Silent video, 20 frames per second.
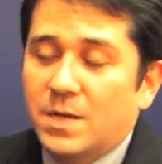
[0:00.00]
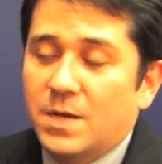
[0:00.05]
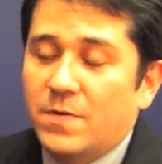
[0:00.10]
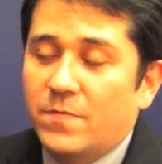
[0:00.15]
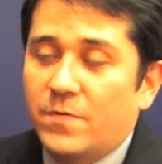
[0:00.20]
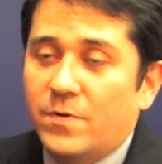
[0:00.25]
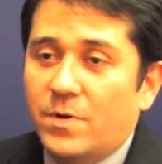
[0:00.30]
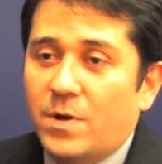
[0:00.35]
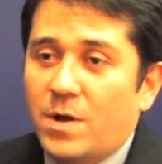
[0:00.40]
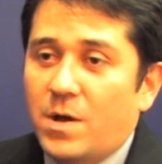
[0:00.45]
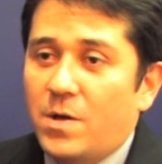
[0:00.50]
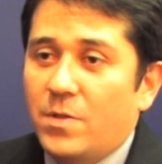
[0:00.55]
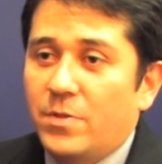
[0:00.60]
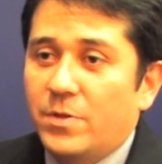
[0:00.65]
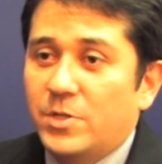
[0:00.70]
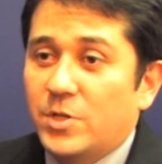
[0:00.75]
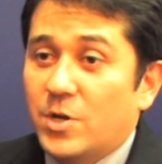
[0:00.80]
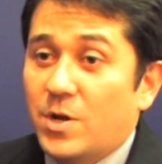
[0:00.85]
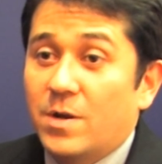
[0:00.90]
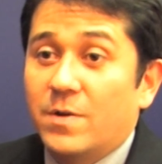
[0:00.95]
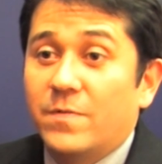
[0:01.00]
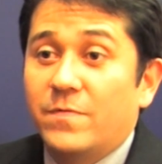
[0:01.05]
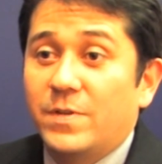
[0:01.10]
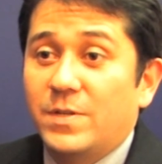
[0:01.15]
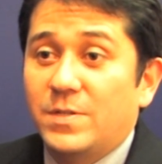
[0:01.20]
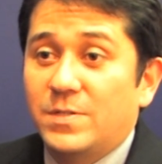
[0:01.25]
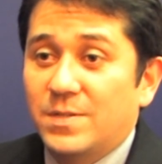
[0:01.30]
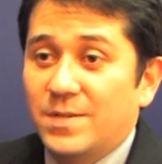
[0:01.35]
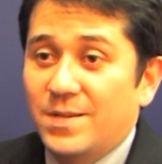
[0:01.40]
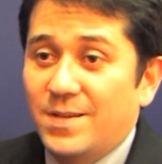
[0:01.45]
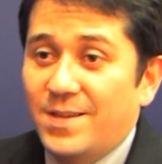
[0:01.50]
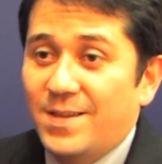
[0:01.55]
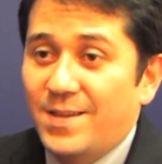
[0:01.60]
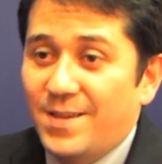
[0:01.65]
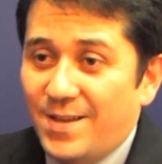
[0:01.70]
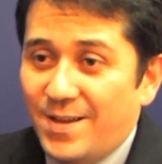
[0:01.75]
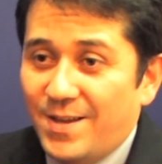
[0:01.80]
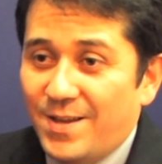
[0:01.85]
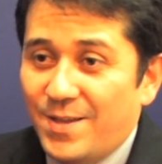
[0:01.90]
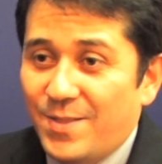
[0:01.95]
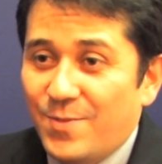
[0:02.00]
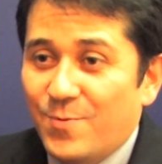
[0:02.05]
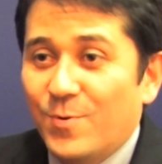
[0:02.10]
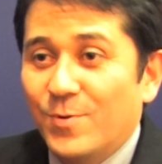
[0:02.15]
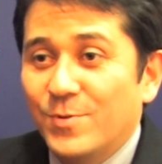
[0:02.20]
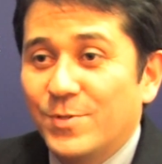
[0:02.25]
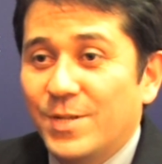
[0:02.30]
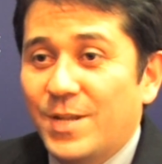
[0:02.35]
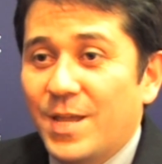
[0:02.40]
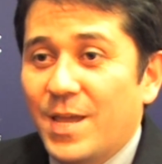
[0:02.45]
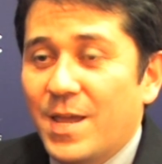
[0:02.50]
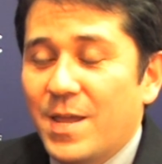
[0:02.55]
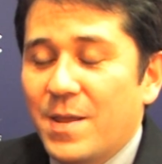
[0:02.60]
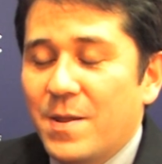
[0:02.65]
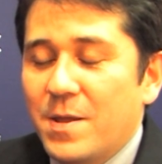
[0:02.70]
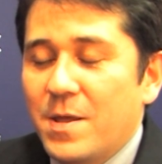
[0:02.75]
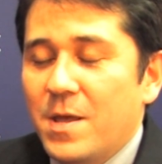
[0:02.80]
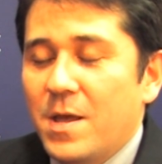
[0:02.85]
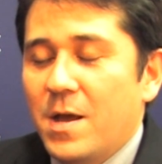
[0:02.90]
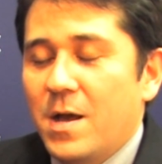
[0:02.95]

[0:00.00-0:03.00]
cover all the geographies in the world today.